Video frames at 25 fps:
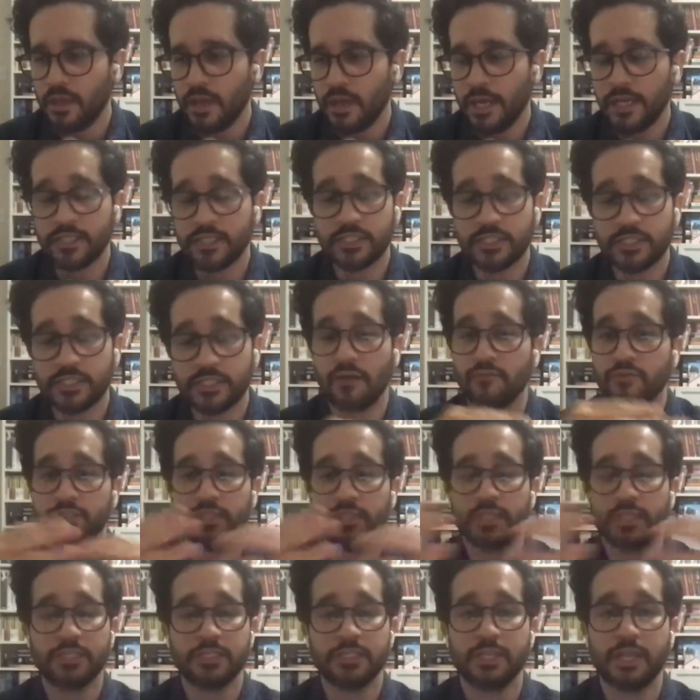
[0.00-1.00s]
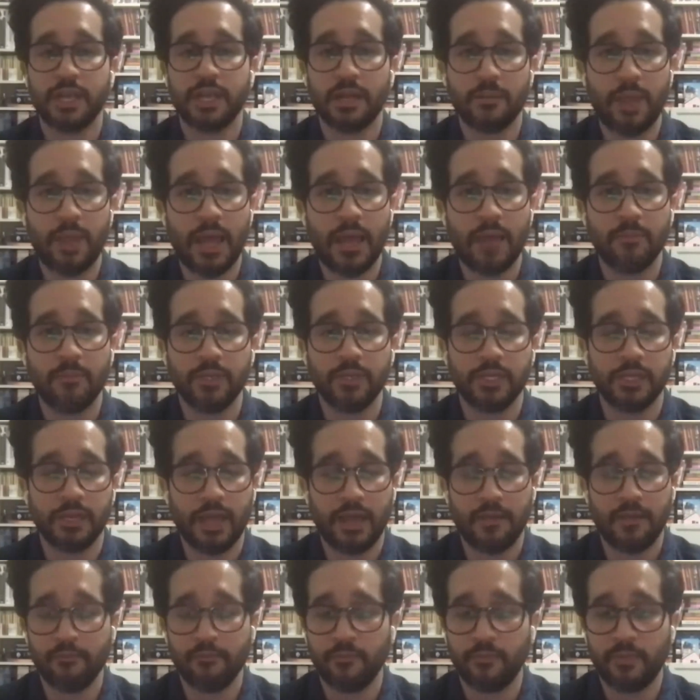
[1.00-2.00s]
And it's a conversation that
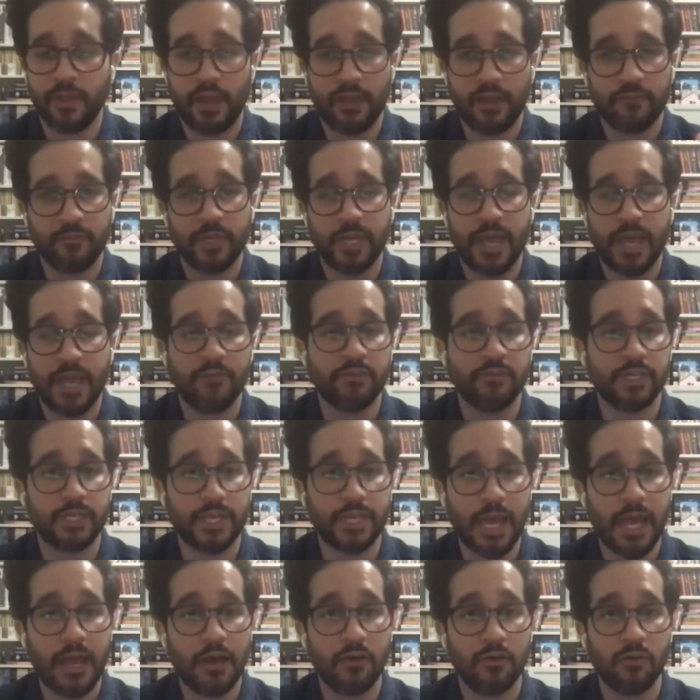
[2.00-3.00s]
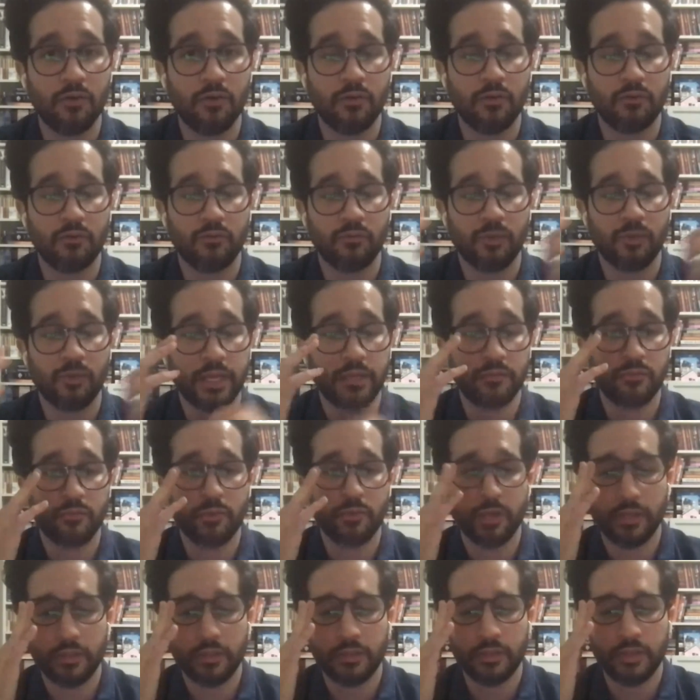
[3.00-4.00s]
I've been having now, right,
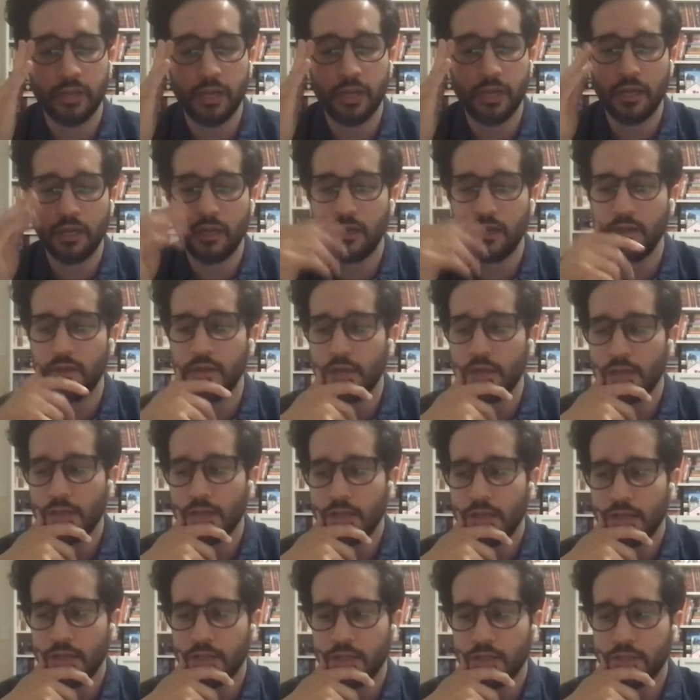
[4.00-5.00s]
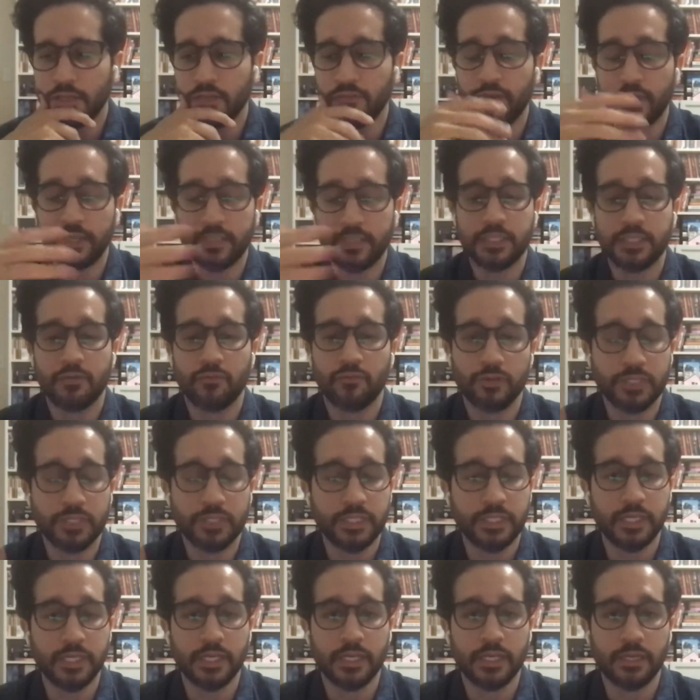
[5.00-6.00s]
with the events that we're
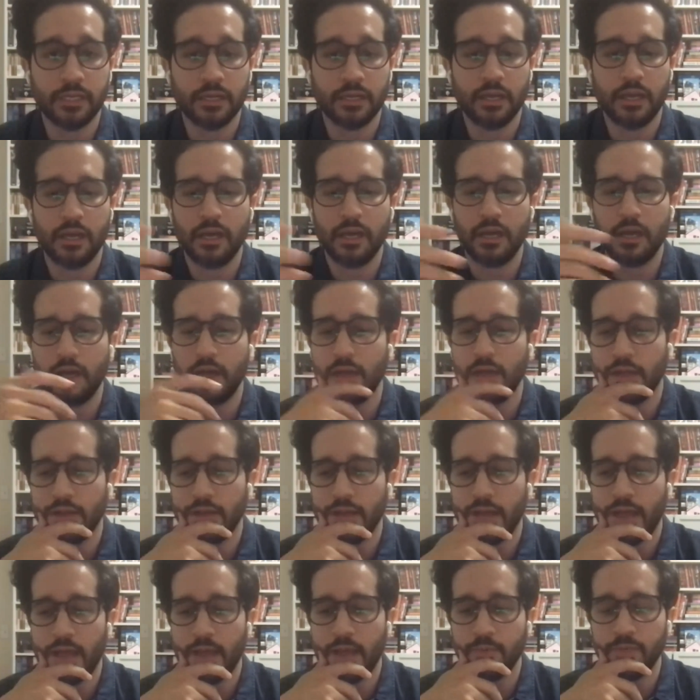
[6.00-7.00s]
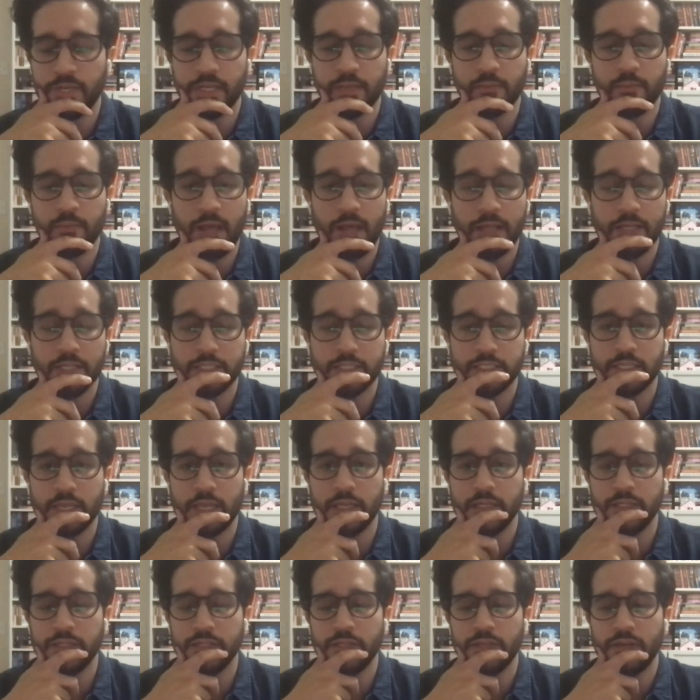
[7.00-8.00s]
seeing happening in
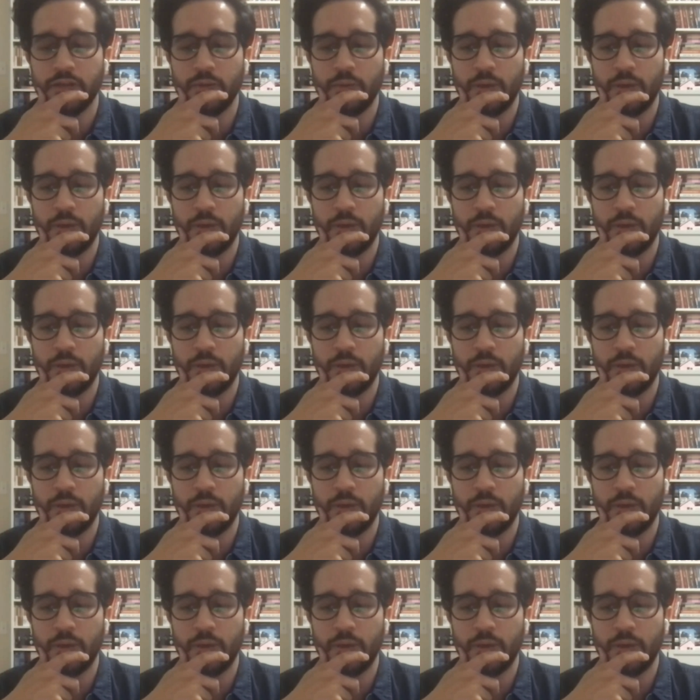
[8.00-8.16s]
Palestine.